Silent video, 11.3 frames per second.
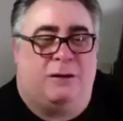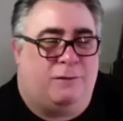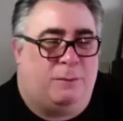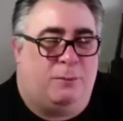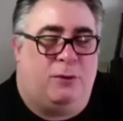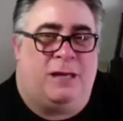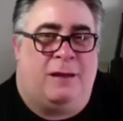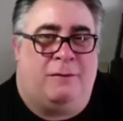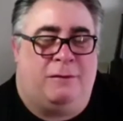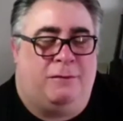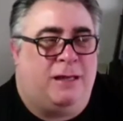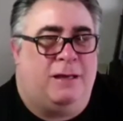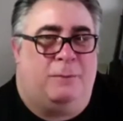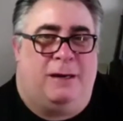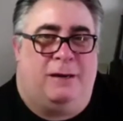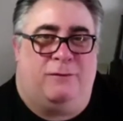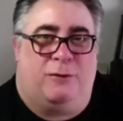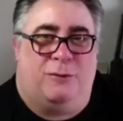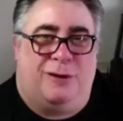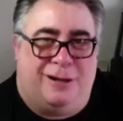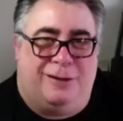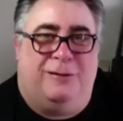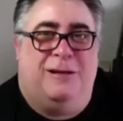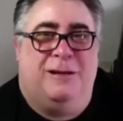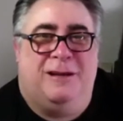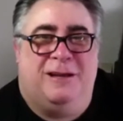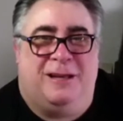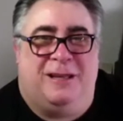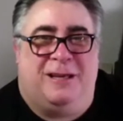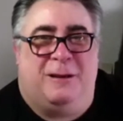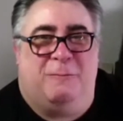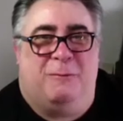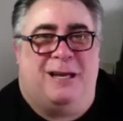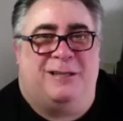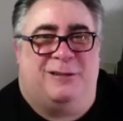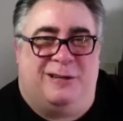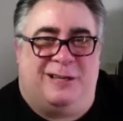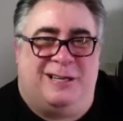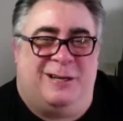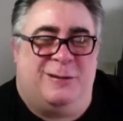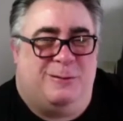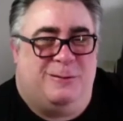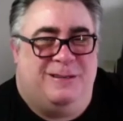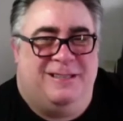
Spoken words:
you have to put down and think about it for a while, and then come back to it.